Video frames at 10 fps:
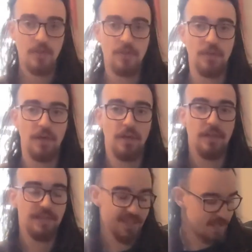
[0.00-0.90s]
So
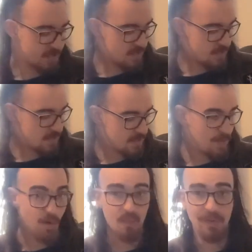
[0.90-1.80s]
this,
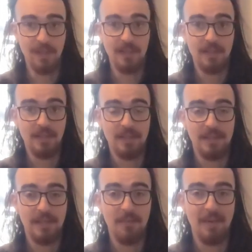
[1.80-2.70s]
I probably
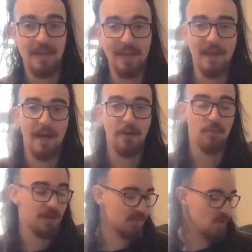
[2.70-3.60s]
am making it harder
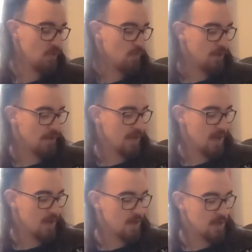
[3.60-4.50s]
on myself, but
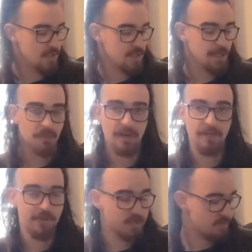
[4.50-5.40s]
I slide my
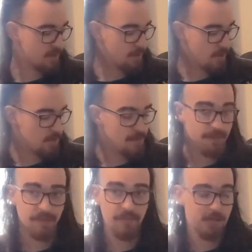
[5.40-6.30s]
first finger up to the
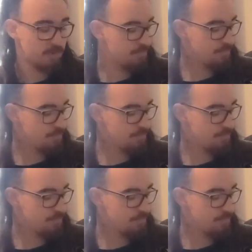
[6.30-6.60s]
5th fret.